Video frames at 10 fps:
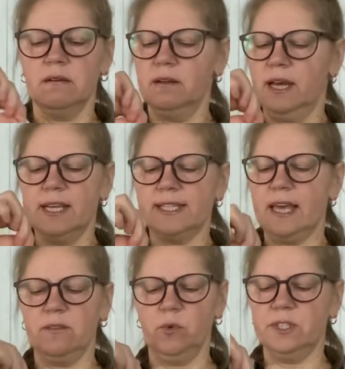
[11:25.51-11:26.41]
less
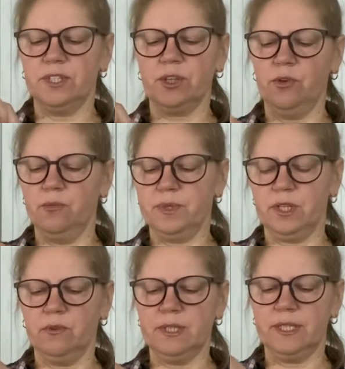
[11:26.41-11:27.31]
than 1 scoop,
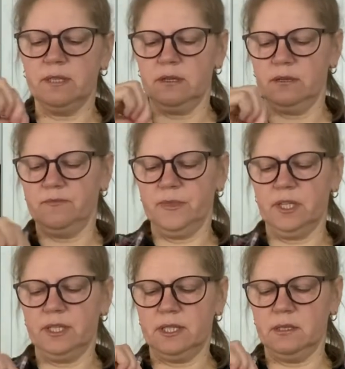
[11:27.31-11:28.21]
so it's
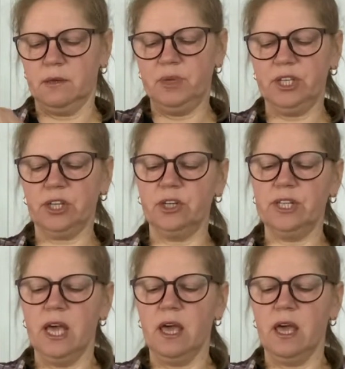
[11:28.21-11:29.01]
pretty good.